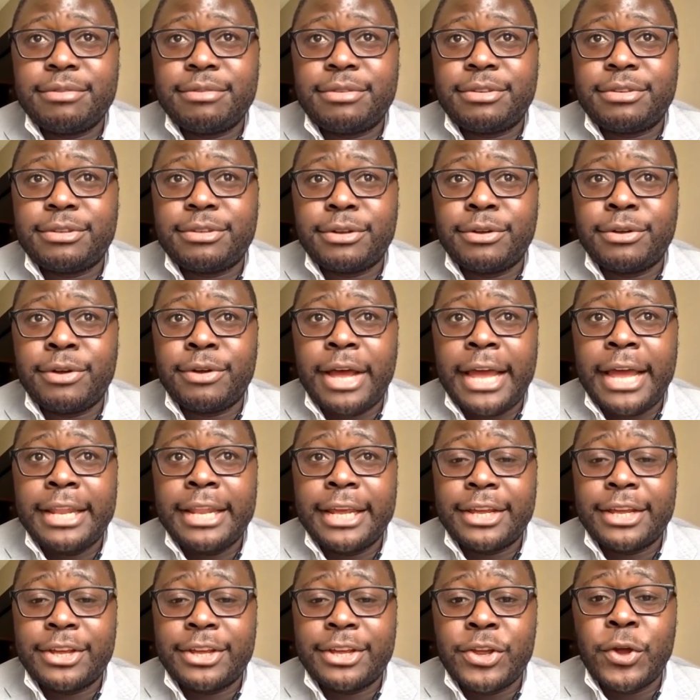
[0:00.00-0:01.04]
so I
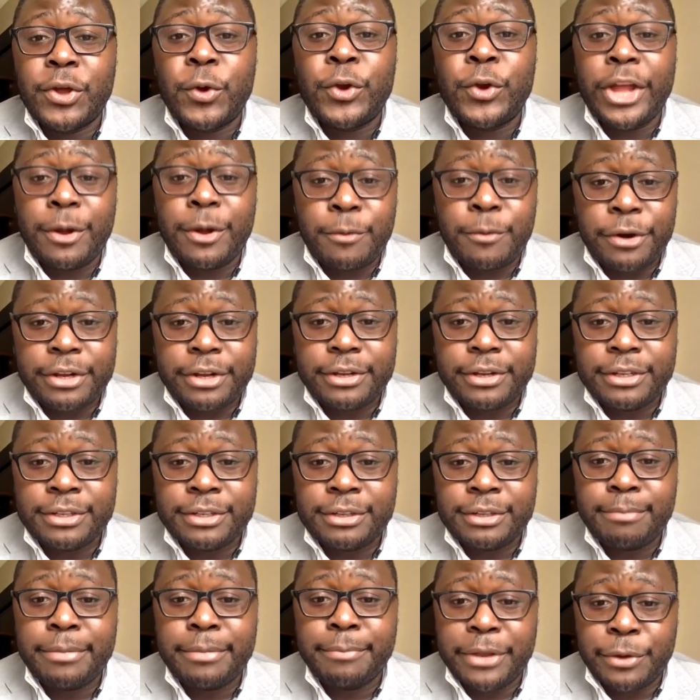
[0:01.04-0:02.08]
like Go Network
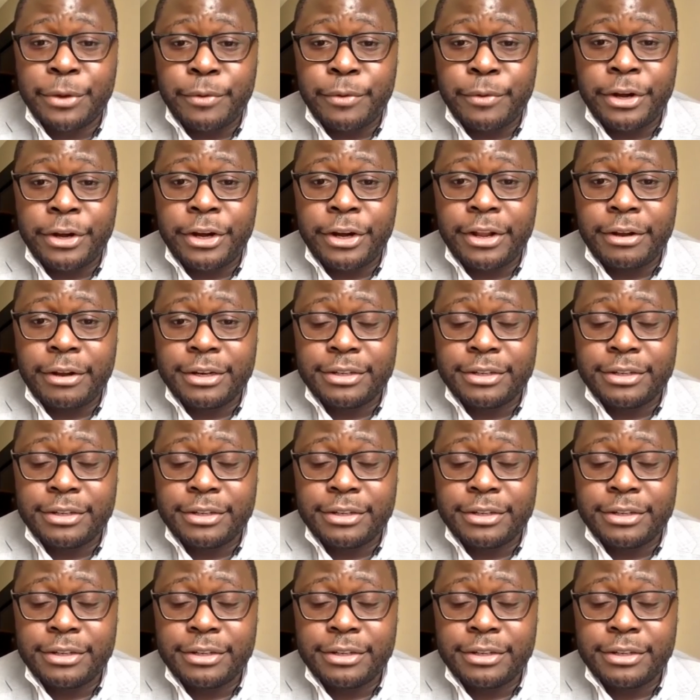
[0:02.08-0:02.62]
is a big one.